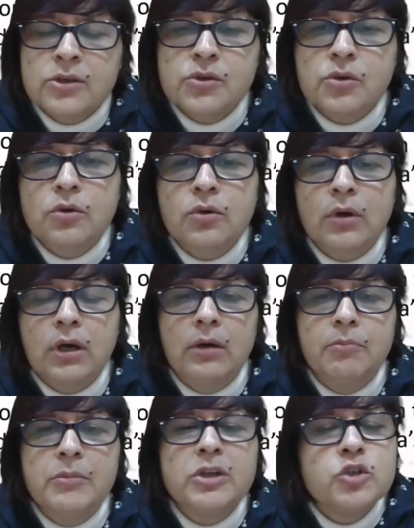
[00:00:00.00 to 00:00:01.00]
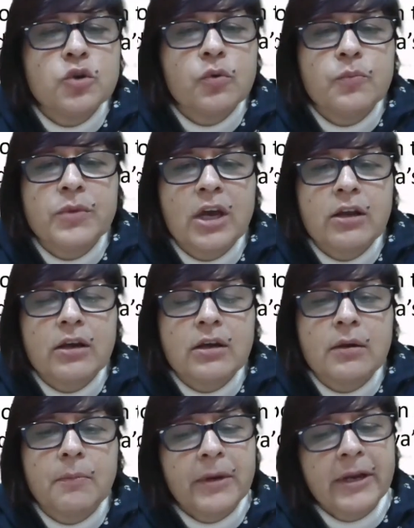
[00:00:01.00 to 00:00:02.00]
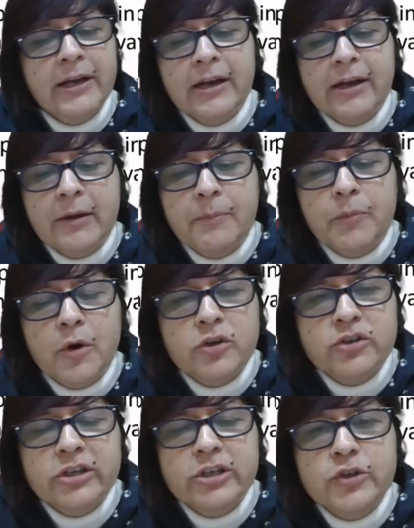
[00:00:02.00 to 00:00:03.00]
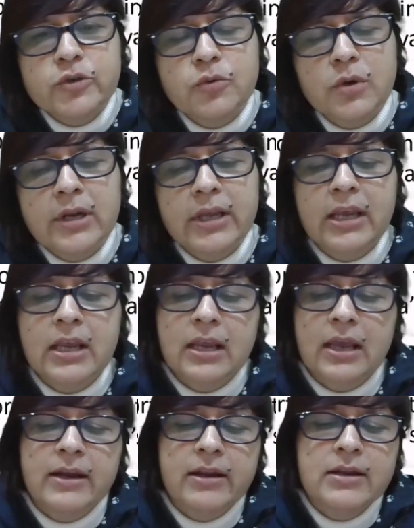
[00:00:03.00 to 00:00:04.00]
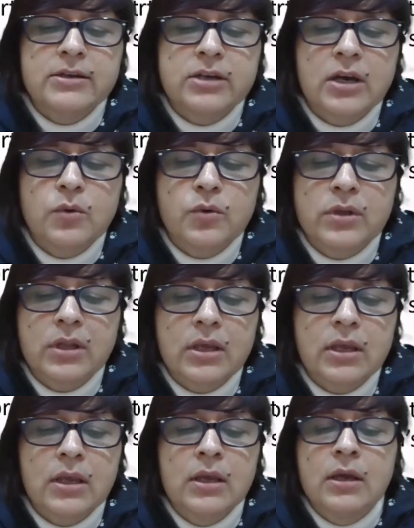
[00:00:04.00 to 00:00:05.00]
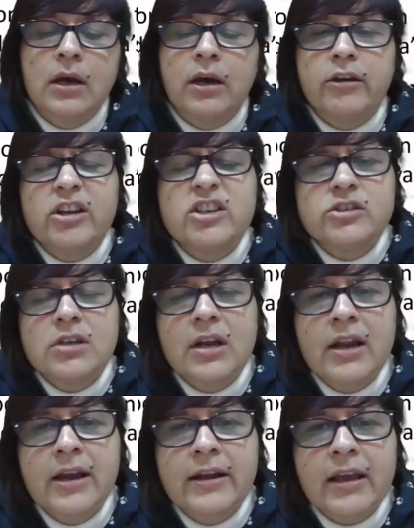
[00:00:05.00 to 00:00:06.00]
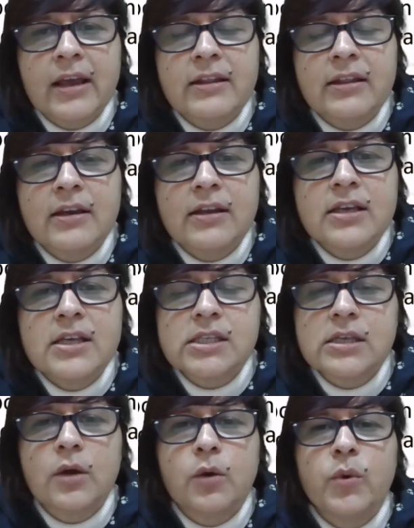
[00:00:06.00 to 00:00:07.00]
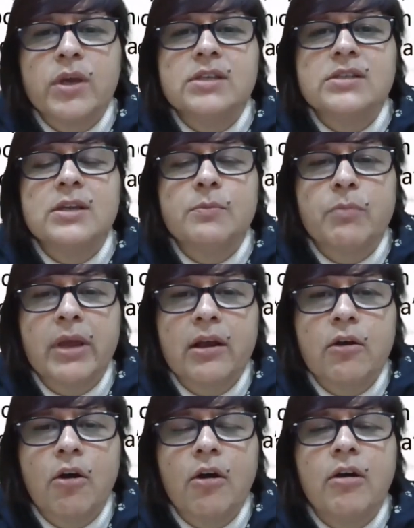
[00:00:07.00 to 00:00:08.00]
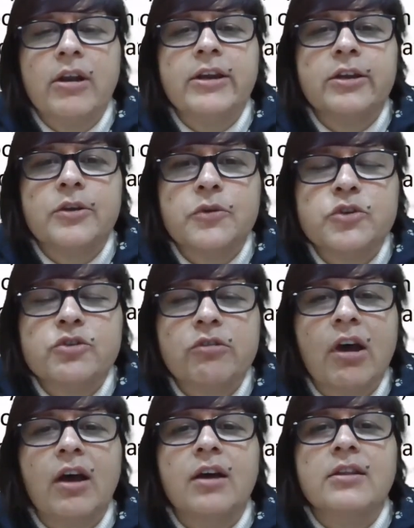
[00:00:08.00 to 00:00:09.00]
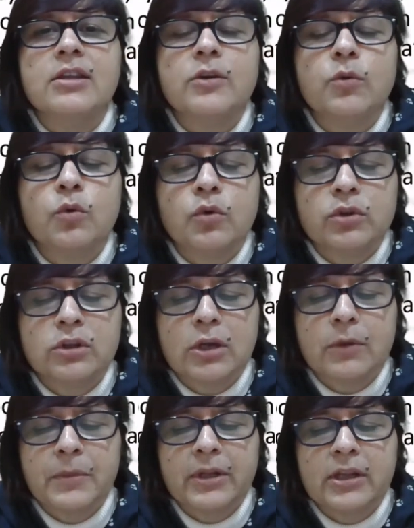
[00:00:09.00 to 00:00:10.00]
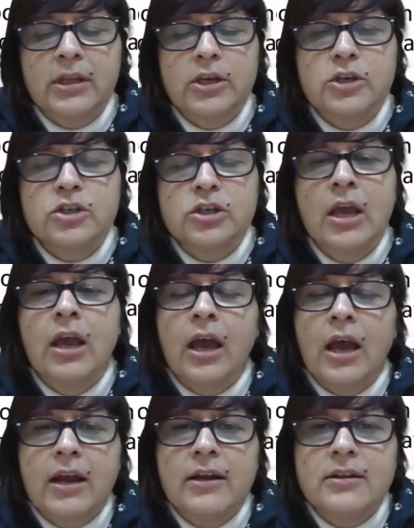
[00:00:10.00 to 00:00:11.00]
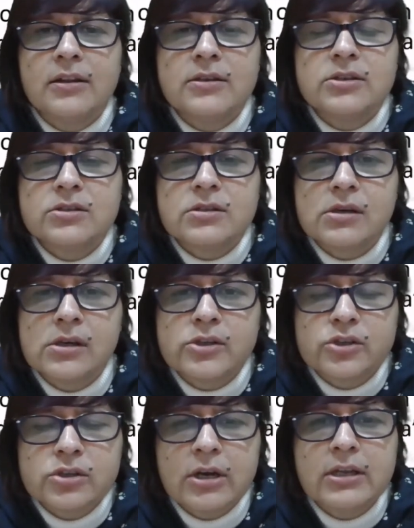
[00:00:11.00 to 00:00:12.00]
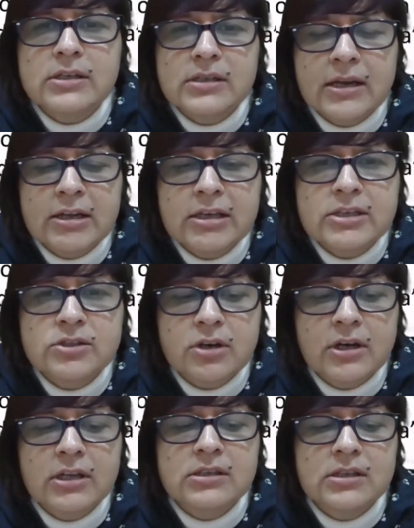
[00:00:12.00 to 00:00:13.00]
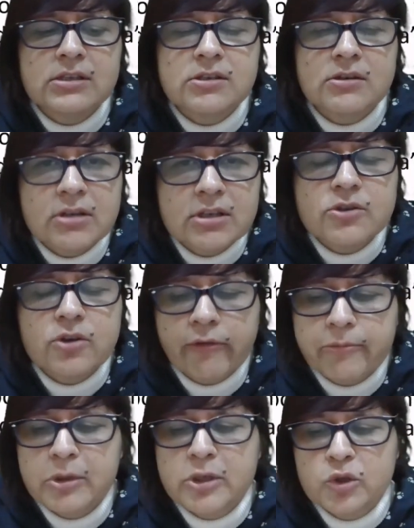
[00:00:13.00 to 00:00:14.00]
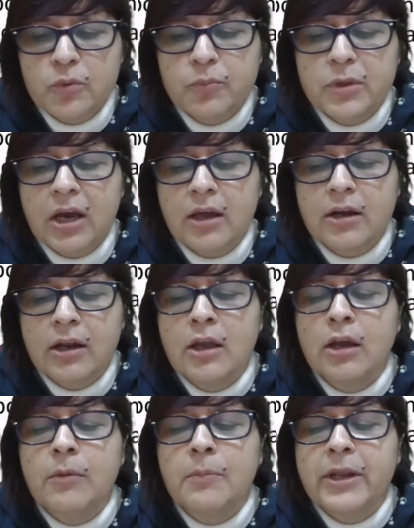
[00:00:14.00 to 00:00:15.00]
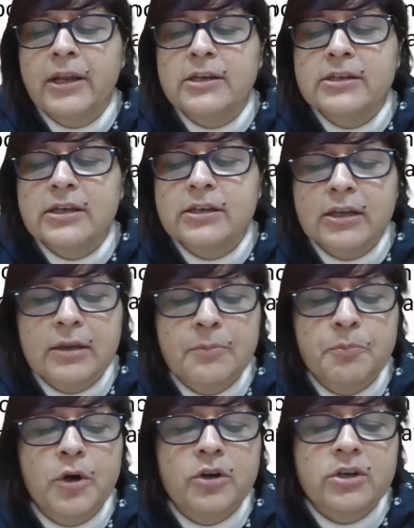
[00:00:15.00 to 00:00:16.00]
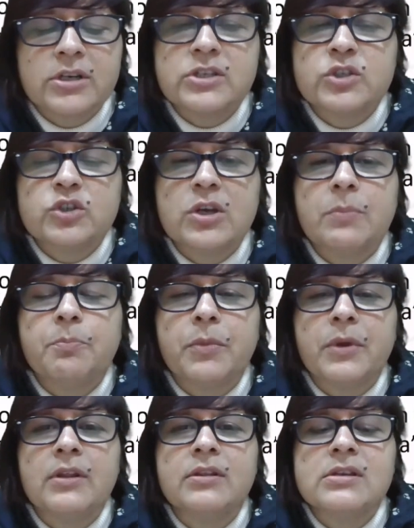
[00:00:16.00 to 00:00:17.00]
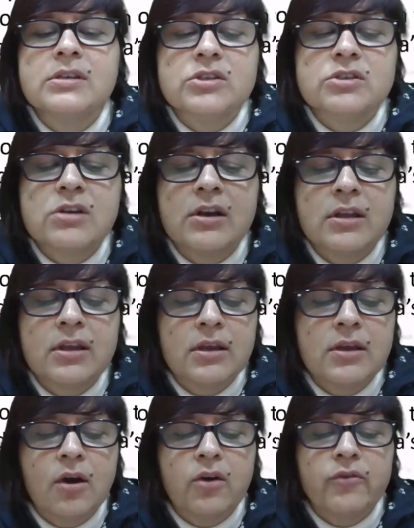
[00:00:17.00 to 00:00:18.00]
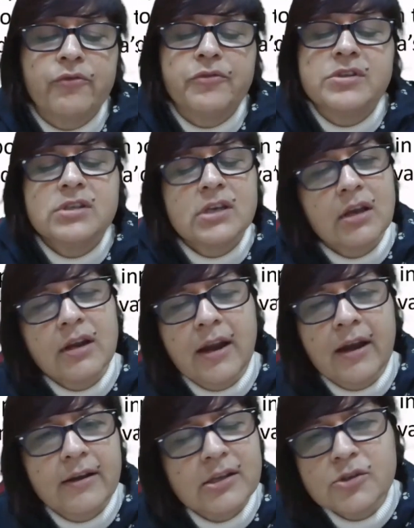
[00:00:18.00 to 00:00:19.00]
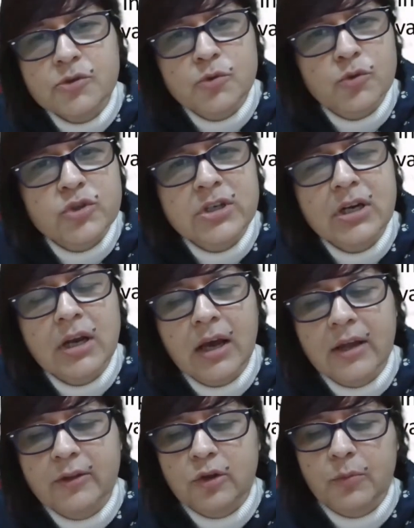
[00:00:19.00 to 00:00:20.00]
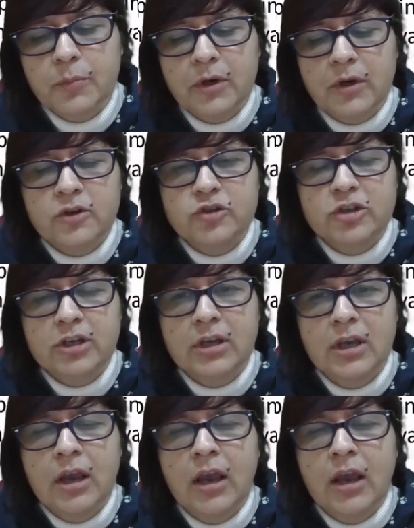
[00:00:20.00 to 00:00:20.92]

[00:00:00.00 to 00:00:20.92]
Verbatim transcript: So, Majumdar played an important role. He carried out the racial and ethnic surveys in Bengal, in Gujarat, in Uttar Pradesh, and these studies and his studies, the studies of Majumdar, played an important step in the study of physical and the social anthropology.